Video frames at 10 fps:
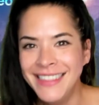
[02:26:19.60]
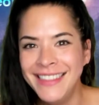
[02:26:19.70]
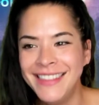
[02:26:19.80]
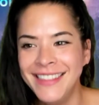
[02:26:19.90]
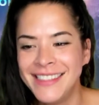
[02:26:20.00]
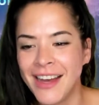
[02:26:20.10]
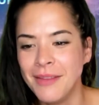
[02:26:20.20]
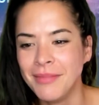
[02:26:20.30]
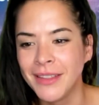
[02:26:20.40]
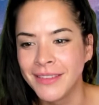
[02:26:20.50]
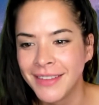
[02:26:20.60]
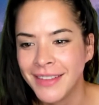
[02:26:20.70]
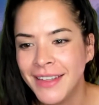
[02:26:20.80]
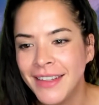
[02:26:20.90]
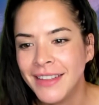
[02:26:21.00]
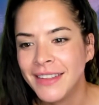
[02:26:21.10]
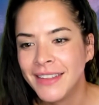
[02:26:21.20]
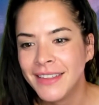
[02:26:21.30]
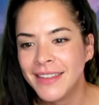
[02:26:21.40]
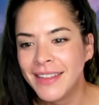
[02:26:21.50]
Okay. He's on mute.
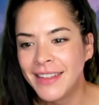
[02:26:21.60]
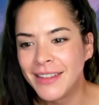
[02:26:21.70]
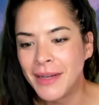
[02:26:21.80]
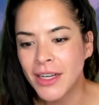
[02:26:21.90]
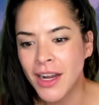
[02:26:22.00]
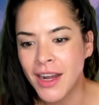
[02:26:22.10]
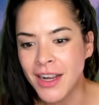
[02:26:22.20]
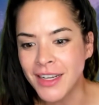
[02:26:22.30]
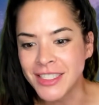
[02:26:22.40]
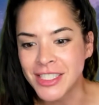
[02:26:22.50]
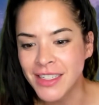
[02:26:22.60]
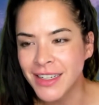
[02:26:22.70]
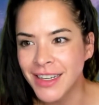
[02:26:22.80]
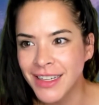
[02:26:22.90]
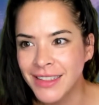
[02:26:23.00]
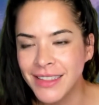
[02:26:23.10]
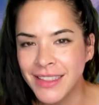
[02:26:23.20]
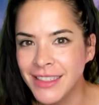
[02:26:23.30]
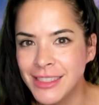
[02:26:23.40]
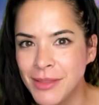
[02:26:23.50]
Oh my gosh.
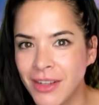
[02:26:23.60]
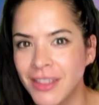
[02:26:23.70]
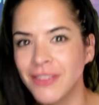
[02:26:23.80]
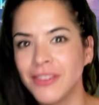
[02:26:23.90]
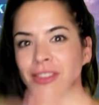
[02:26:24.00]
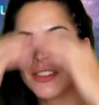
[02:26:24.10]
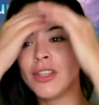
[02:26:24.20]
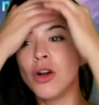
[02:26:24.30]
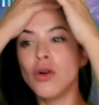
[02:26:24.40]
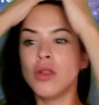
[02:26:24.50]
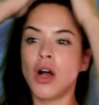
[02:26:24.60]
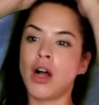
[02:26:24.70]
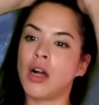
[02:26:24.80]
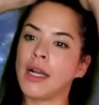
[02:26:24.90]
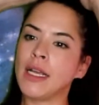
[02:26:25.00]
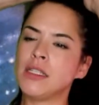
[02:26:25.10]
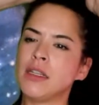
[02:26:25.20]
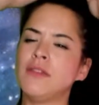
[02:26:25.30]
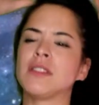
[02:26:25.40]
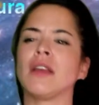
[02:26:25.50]
He's been on here for so long. I can't
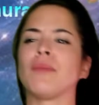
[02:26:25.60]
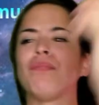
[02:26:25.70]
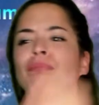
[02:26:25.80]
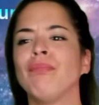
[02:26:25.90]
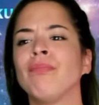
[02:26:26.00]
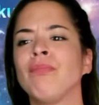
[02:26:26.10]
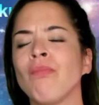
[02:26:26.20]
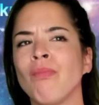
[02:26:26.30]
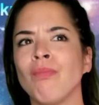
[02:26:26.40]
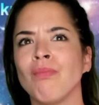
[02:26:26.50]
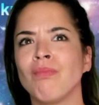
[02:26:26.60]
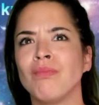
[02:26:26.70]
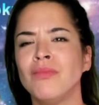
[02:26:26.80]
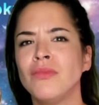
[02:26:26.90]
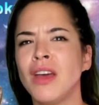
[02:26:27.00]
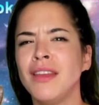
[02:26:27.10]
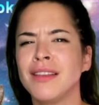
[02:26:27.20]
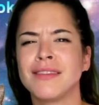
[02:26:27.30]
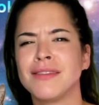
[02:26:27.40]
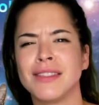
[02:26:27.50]
tell if it's like... I think
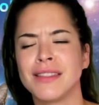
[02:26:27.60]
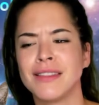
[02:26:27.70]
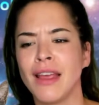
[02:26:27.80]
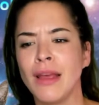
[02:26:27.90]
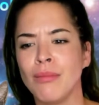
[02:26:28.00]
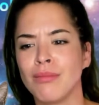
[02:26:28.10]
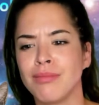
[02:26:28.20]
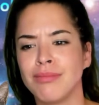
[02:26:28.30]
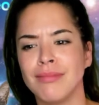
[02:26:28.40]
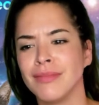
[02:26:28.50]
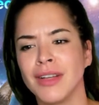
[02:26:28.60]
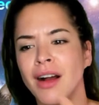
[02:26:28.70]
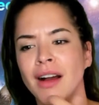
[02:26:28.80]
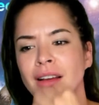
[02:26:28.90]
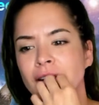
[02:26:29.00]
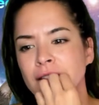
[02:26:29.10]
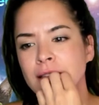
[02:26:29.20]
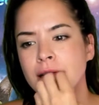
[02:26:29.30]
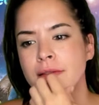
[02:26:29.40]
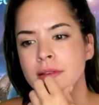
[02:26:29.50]
it's just the same... guy,
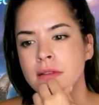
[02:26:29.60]
obviously.